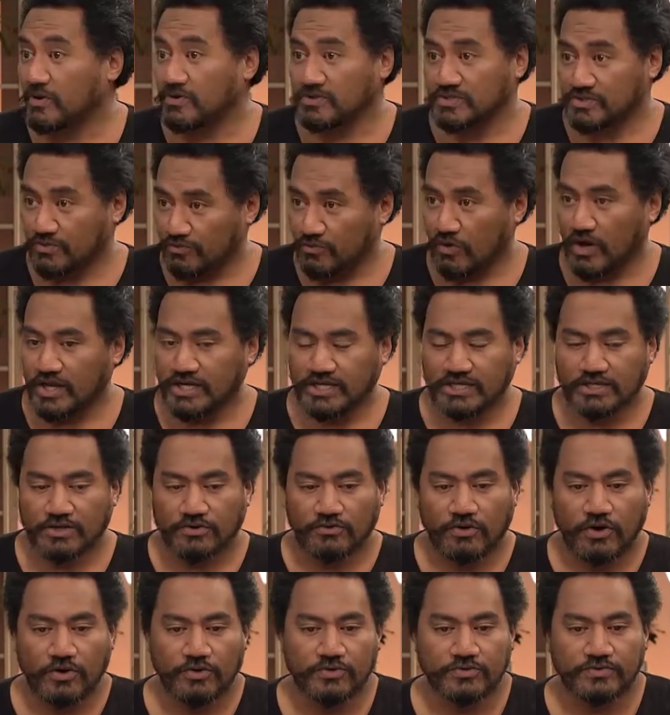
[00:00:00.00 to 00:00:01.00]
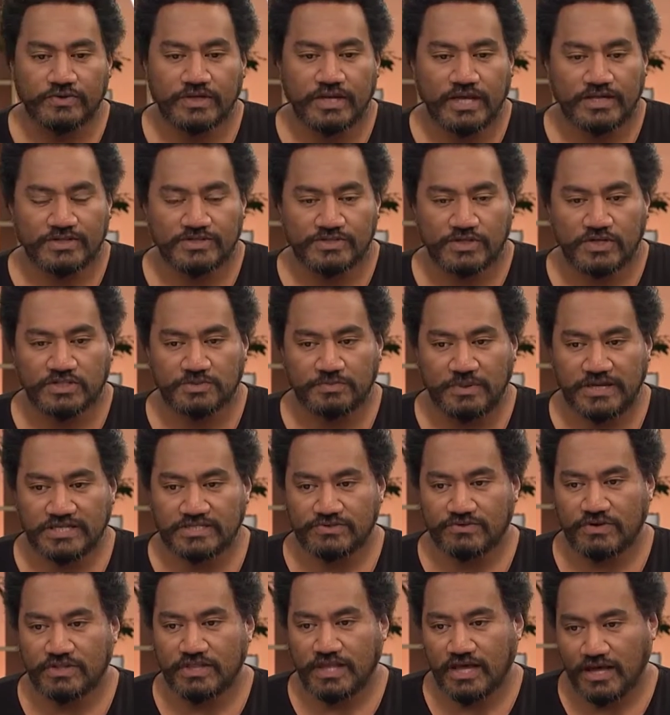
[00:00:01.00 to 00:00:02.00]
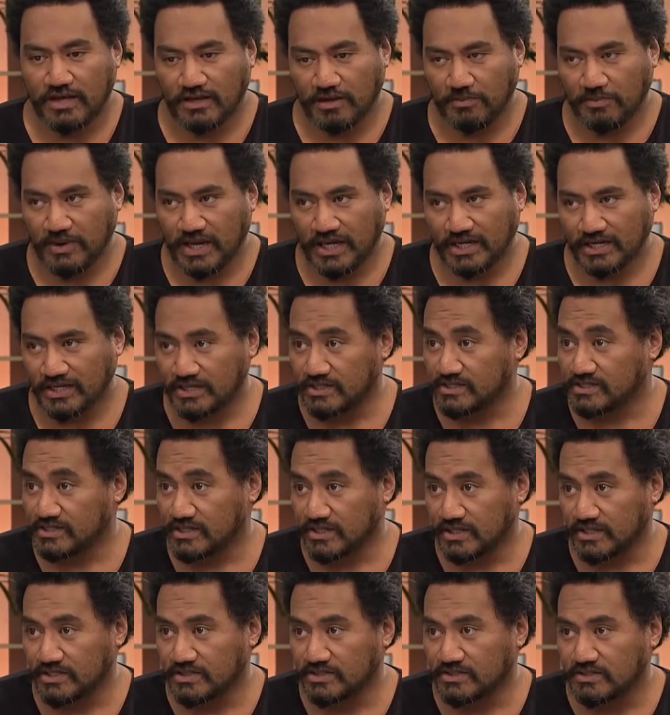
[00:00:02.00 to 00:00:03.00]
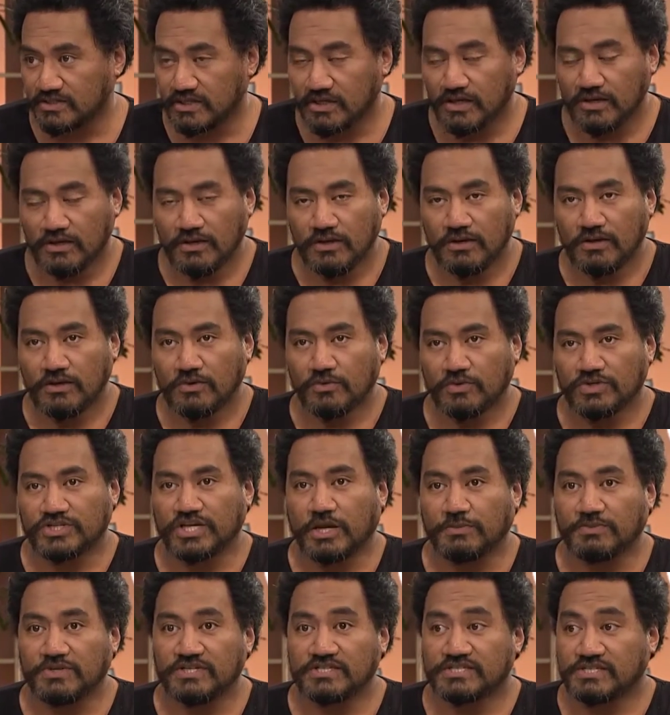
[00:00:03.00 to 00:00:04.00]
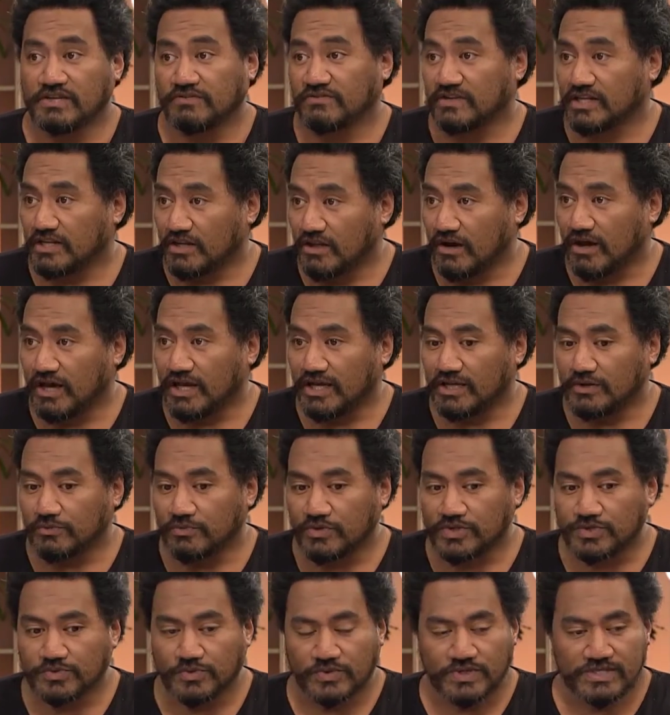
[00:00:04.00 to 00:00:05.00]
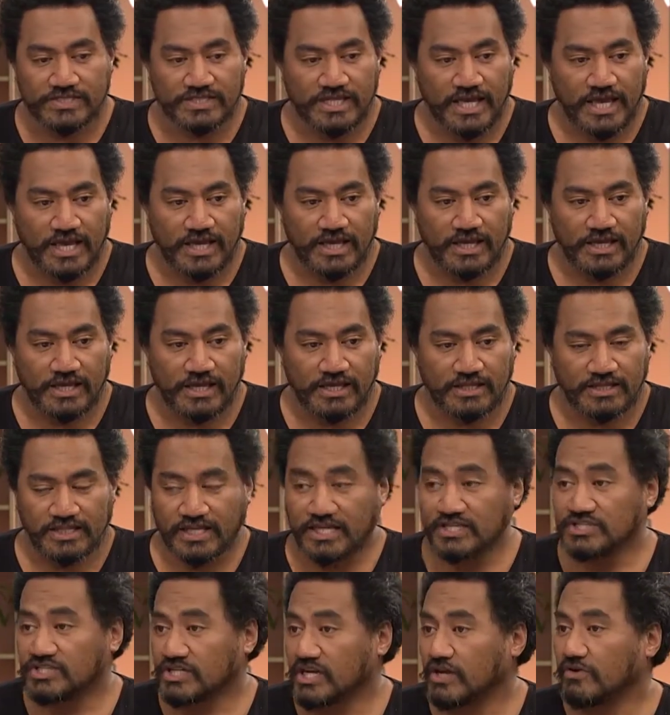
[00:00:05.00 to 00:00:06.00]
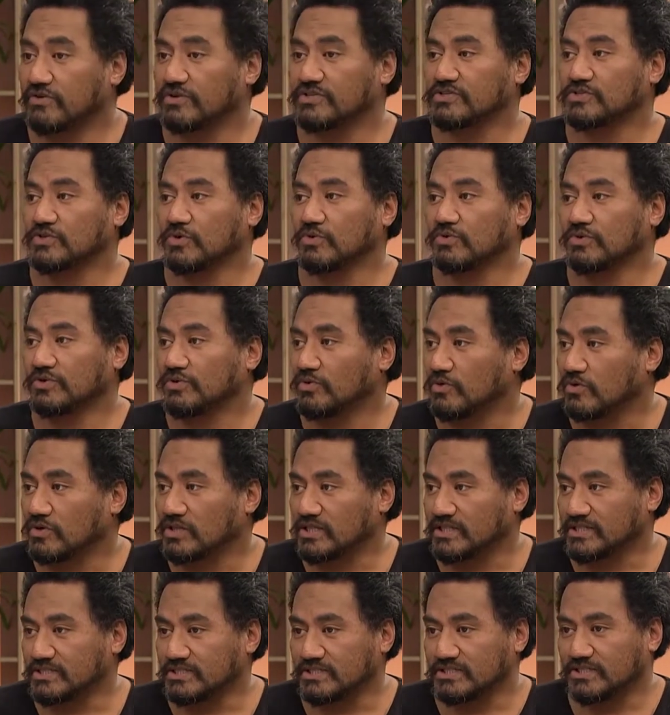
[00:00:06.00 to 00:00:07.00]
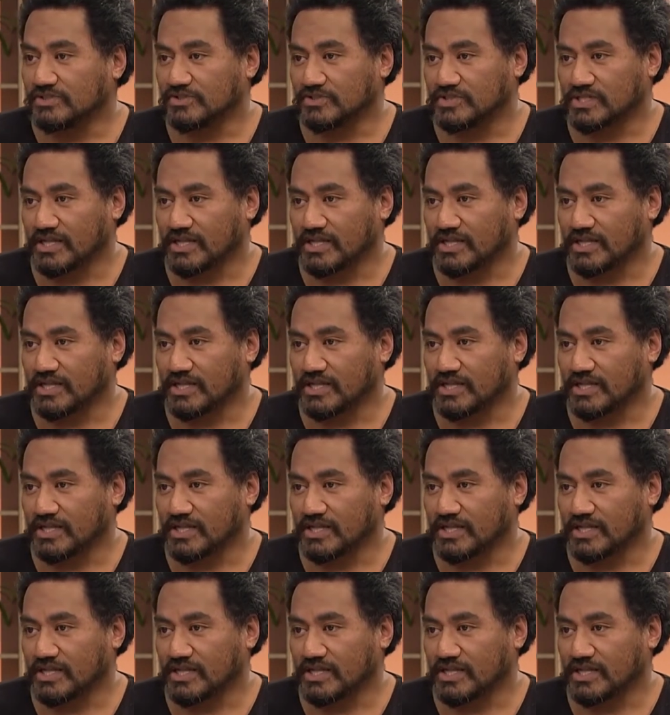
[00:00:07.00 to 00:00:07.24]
opposed to writing your own. And so it's based around the Haka Party incident which happened in 79, which was a the engineering school in Auckland